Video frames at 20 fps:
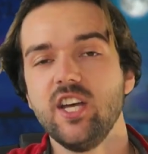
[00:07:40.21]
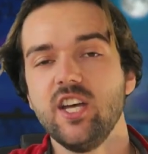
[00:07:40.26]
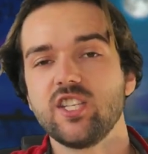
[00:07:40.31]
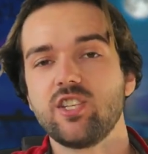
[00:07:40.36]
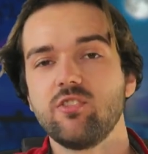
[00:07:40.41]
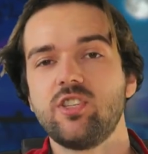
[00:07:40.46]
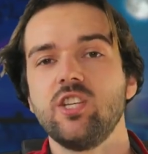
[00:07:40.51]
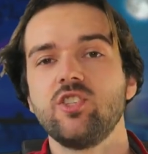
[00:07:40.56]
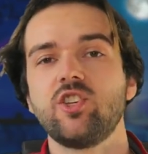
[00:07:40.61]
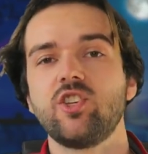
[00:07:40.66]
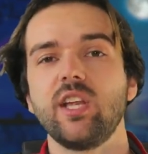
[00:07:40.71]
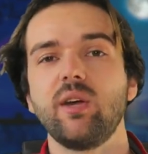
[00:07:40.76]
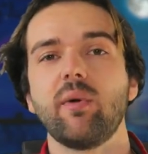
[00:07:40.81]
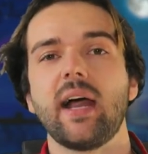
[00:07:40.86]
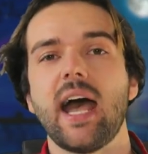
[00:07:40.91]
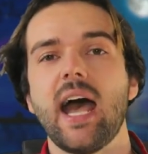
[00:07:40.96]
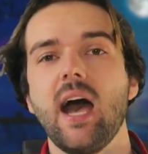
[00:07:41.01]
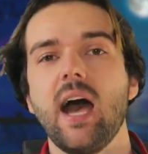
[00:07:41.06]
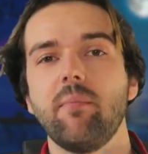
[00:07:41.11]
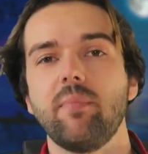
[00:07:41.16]
So essentially
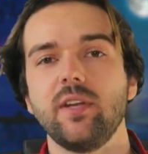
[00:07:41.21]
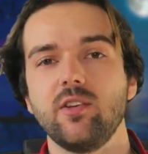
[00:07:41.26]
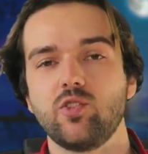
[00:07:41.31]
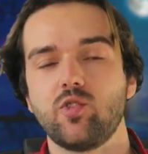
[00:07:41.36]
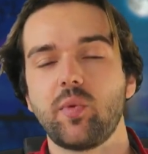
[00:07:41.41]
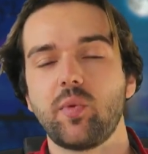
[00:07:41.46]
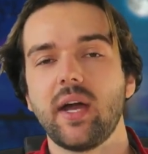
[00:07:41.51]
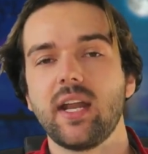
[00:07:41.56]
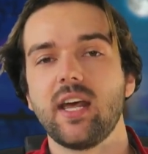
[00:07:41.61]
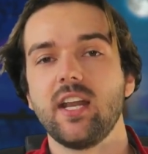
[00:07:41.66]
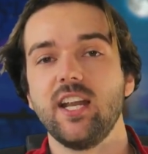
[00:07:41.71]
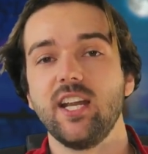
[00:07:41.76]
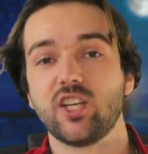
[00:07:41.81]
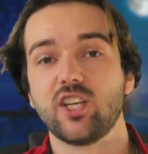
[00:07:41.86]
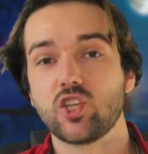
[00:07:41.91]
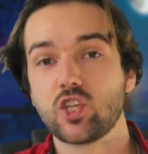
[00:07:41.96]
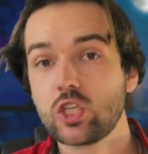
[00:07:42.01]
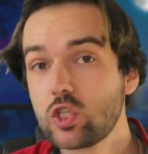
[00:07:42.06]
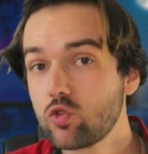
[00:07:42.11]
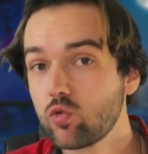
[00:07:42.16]
what happened is we got an
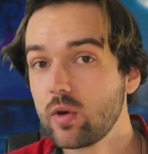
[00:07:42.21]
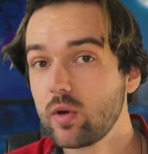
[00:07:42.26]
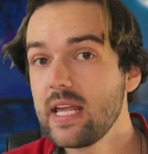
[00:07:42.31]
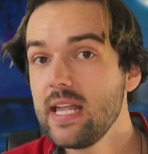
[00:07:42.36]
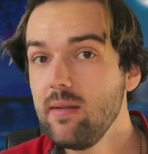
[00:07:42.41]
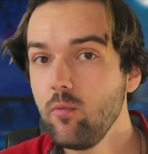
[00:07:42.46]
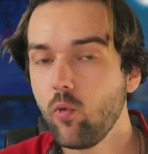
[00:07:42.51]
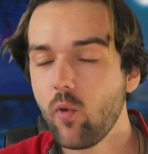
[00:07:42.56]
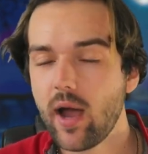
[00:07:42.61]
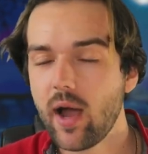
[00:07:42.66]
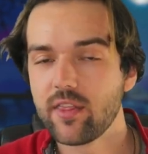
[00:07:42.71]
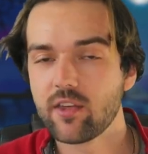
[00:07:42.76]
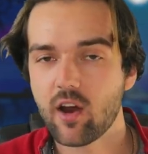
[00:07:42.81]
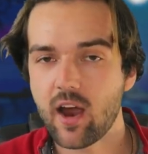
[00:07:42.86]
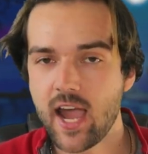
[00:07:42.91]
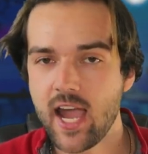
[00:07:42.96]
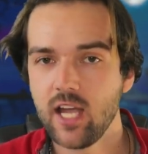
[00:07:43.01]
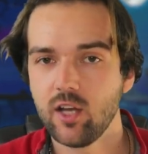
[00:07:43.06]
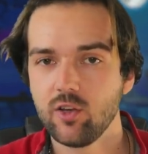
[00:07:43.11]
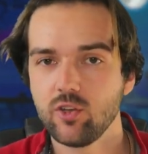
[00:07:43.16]
extreme
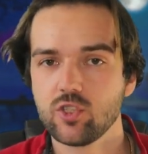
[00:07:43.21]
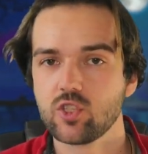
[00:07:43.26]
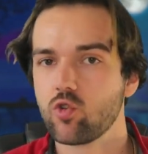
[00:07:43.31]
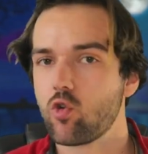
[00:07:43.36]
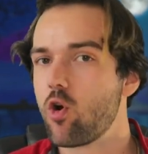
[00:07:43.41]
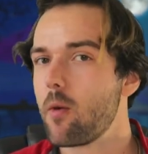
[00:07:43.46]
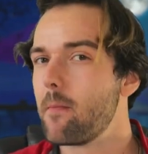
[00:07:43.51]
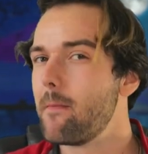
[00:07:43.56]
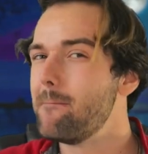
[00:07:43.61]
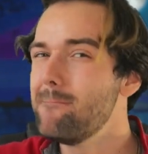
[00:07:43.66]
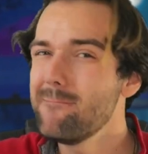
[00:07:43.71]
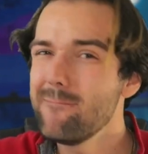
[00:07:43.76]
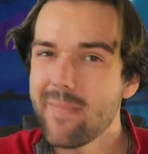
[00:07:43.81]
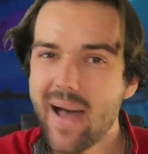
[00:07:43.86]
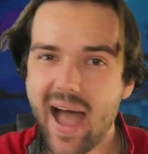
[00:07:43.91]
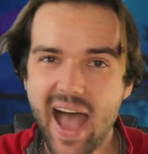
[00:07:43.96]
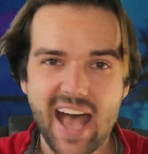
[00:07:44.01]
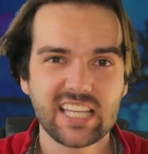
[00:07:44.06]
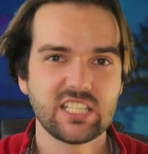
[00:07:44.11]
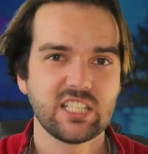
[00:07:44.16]
weather hailstorm,
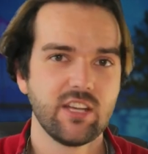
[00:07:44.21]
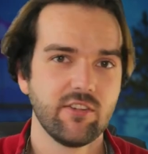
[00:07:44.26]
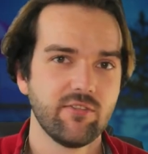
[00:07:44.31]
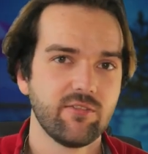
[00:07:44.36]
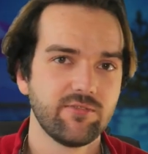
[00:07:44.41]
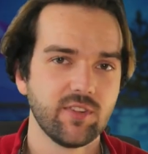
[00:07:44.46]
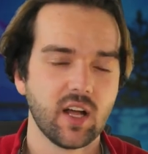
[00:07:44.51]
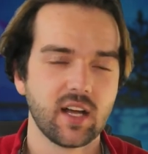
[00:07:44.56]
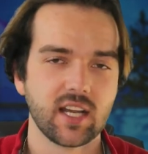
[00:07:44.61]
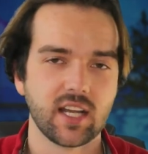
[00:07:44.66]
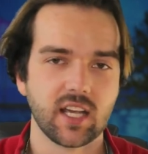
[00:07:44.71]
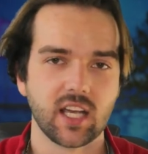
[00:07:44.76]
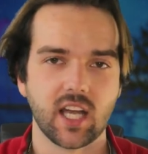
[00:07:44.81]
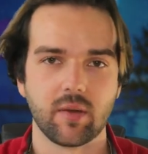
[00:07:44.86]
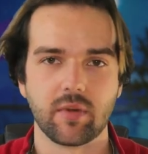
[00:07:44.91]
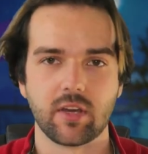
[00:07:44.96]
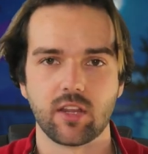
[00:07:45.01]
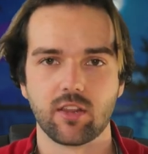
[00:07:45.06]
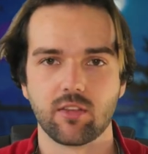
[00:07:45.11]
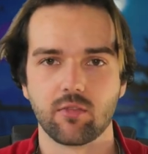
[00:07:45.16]
massive flooding
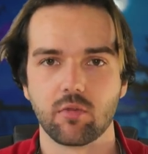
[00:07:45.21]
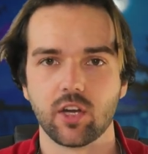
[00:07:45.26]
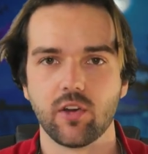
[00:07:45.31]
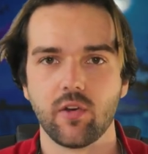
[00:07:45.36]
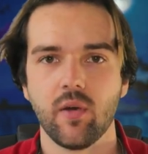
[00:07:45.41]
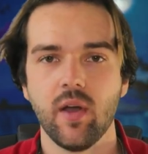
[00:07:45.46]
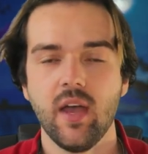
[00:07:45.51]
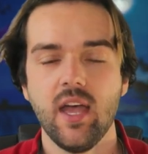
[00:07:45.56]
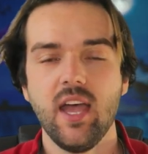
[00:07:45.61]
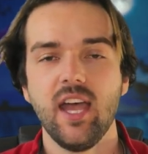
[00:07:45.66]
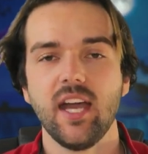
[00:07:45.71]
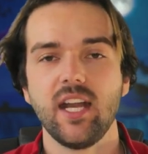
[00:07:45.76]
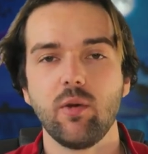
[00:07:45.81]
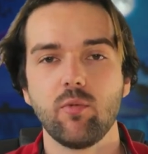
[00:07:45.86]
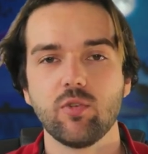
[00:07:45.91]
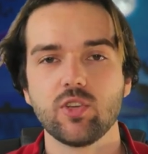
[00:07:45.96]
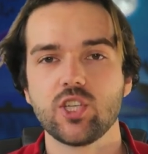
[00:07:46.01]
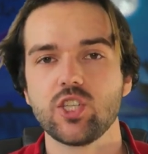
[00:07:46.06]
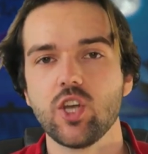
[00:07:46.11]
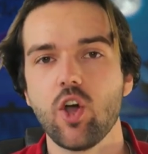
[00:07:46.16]
coming through, and
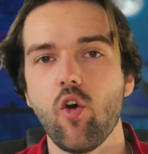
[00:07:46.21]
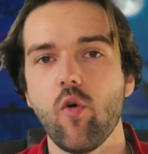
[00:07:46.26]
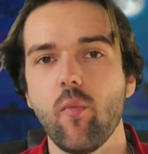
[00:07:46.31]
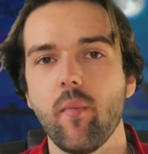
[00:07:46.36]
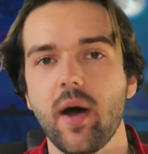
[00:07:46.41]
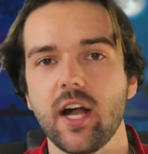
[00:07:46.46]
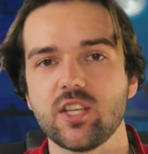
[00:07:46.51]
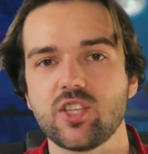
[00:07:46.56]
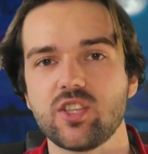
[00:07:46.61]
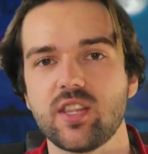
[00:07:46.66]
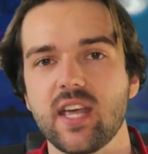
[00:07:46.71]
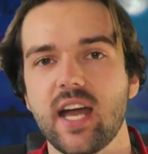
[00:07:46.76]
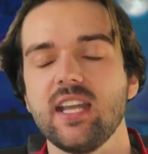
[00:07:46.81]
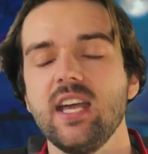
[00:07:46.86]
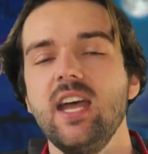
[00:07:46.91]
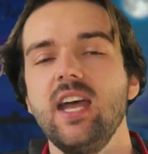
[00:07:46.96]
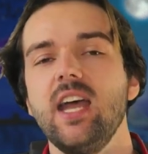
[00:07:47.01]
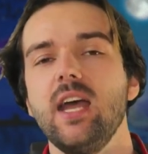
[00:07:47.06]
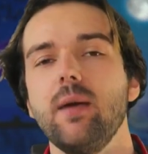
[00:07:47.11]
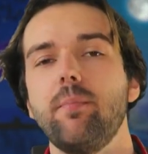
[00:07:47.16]
it was so much
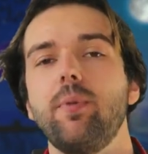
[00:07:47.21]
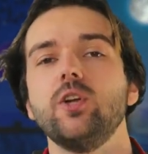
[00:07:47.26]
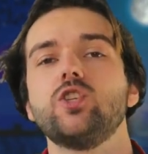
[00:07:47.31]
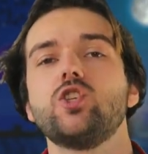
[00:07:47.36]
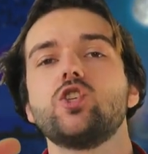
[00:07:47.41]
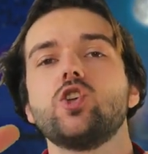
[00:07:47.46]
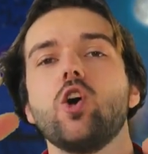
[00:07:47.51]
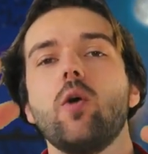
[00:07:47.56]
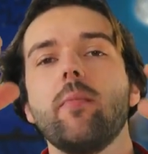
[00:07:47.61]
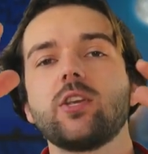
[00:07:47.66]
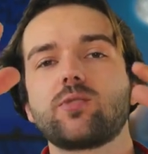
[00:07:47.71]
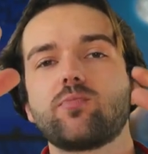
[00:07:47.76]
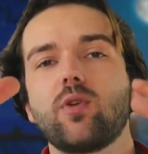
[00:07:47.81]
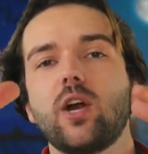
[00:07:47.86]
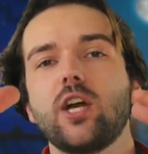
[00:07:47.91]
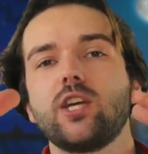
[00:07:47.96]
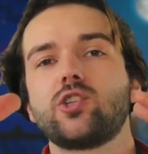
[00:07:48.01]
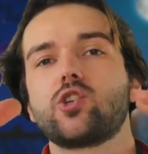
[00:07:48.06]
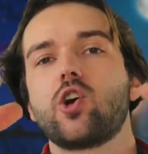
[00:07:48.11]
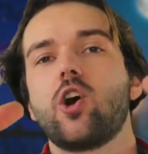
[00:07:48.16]
that it put so much
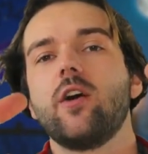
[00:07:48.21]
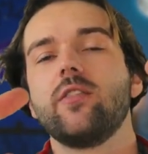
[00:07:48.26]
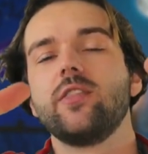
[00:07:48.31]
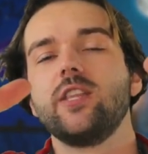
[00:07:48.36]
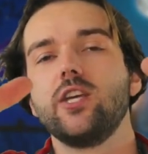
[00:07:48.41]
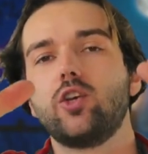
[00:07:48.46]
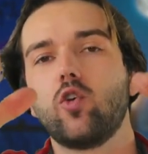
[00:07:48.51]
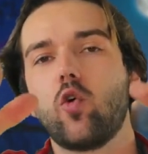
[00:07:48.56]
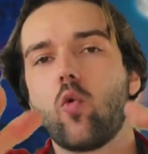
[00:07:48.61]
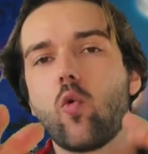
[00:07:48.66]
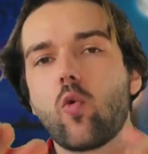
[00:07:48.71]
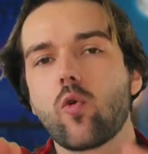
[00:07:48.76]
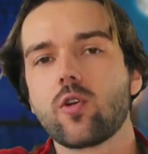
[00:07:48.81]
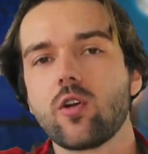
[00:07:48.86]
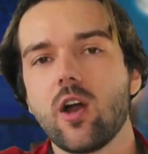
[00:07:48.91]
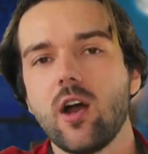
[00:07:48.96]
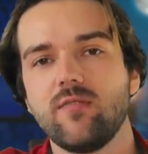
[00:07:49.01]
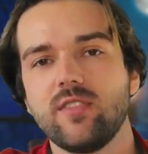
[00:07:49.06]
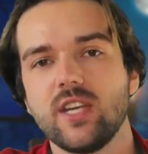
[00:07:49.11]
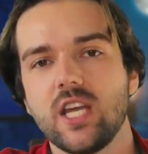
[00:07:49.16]
pressure on the
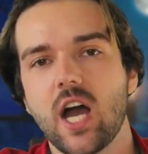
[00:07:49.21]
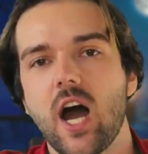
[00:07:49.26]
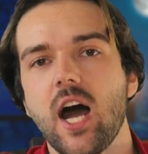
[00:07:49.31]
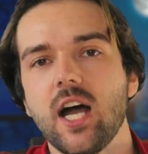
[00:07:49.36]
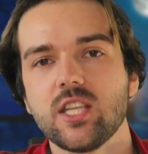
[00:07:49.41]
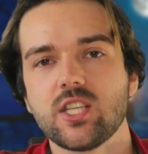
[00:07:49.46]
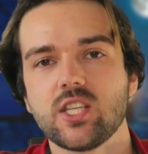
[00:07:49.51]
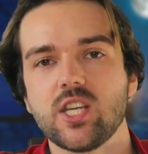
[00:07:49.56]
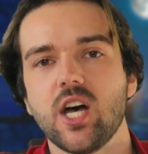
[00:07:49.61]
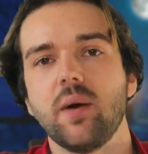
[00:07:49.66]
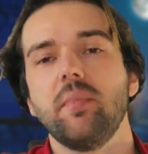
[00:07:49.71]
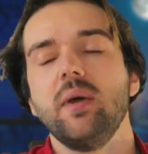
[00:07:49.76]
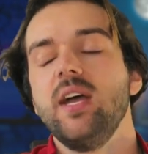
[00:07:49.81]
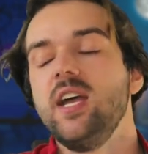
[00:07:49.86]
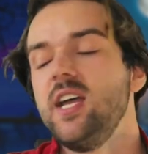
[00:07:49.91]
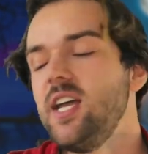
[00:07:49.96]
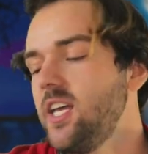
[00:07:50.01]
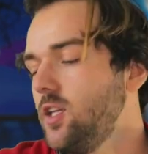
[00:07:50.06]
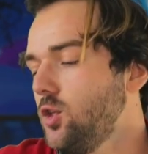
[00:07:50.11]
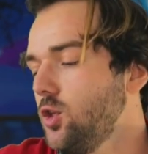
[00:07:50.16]
corner of the hot tub,
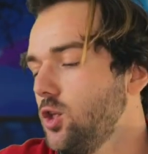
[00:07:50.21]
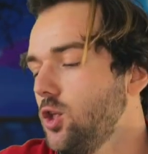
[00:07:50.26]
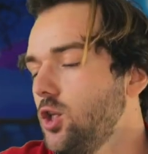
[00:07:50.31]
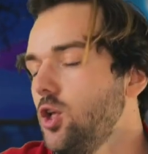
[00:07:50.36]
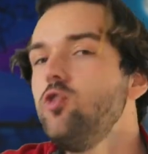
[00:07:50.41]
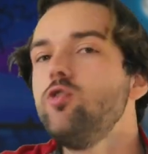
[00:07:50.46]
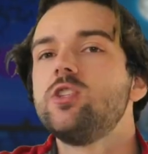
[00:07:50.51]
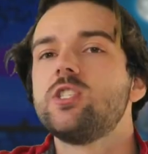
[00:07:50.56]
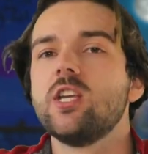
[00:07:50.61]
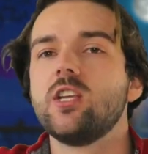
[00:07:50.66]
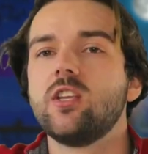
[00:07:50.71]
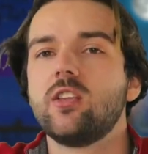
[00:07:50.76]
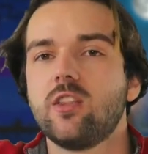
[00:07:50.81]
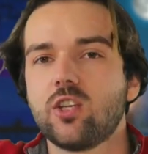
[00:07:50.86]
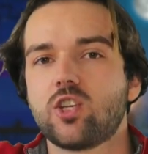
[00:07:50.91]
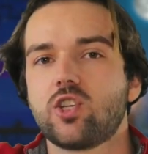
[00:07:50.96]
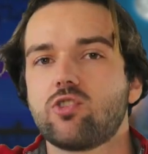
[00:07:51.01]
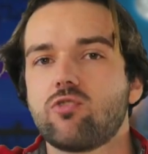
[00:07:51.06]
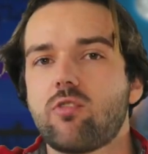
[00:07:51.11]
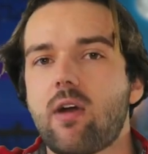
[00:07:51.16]
it loosened
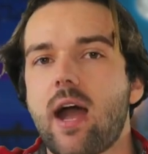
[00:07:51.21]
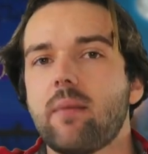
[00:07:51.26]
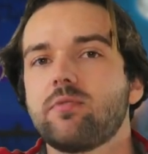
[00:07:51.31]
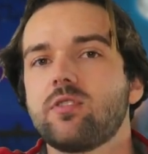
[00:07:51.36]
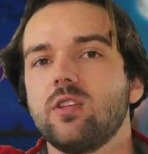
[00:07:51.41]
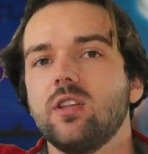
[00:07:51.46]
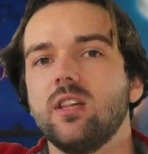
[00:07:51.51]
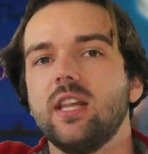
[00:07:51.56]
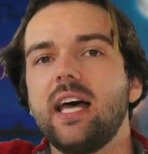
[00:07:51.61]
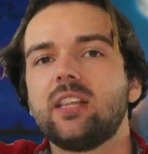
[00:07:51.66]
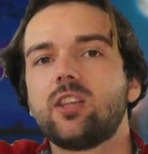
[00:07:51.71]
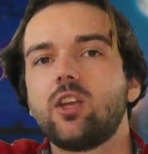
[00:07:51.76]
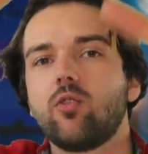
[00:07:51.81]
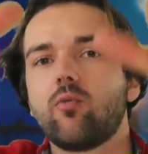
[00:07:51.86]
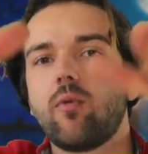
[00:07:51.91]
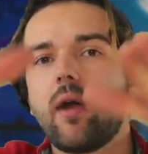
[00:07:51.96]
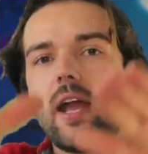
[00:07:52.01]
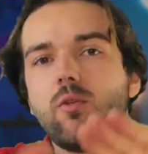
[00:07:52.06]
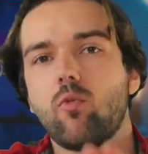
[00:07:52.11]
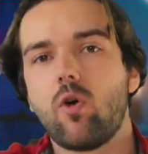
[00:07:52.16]
the straps, let the
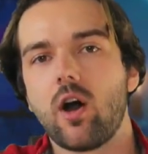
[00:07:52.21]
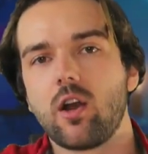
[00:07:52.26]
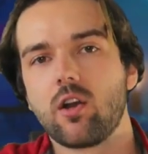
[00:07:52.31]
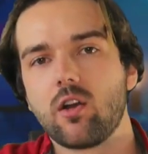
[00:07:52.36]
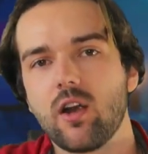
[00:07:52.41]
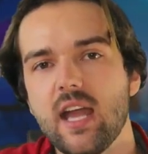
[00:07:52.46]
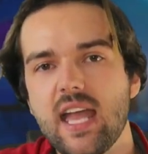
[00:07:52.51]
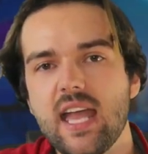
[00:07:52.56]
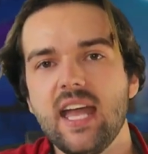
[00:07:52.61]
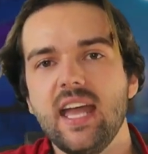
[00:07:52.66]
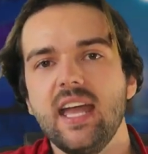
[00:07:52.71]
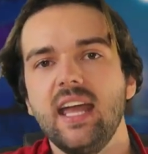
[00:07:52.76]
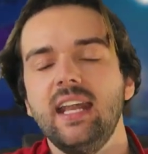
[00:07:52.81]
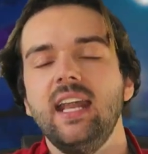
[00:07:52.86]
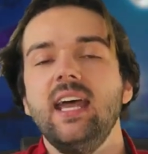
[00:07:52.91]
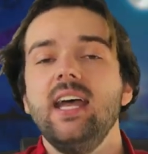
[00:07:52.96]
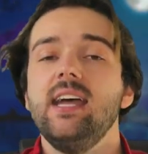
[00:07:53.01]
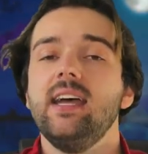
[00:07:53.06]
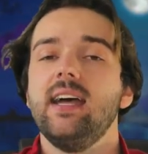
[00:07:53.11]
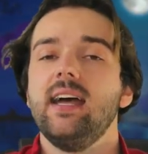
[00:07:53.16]
rainwater
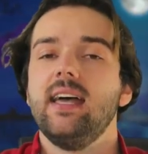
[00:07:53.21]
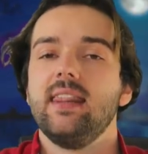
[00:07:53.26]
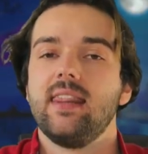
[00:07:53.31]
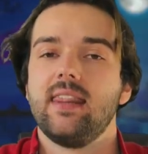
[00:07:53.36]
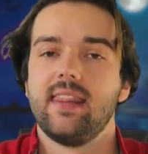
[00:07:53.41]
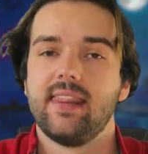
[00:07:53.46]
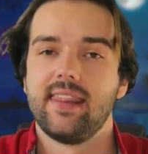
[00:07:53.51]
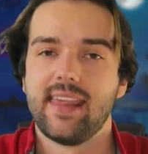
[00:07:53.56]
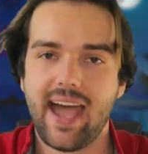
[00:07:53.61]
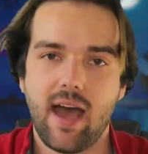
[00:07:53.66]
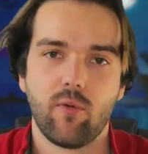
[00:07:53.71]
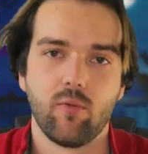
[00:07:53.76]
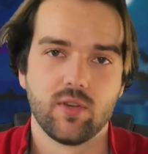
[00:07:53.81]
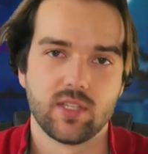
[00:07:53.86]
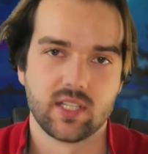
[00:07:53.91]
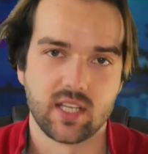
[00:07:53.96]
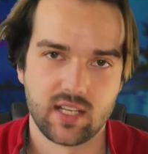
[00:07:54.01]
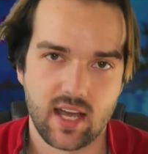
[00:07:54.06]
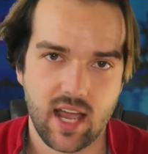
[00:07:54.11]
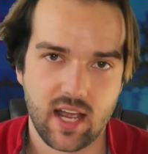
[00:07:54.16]
in, and that
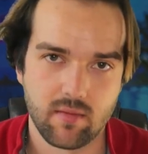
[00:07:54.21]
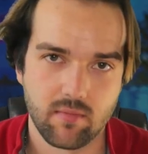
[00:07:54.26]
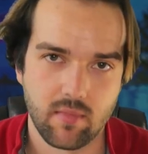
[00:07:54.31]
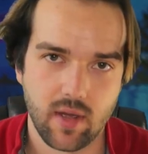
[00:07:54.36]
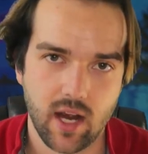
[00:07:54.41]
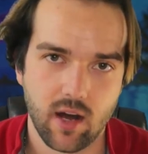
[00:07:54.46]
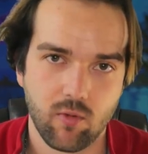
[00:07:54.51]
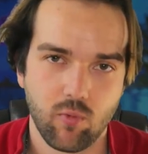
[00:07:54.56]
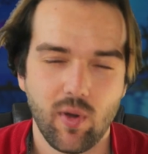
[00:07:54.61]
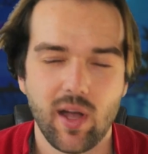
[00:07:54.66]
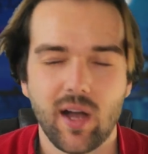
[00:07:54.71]
was a nightmare.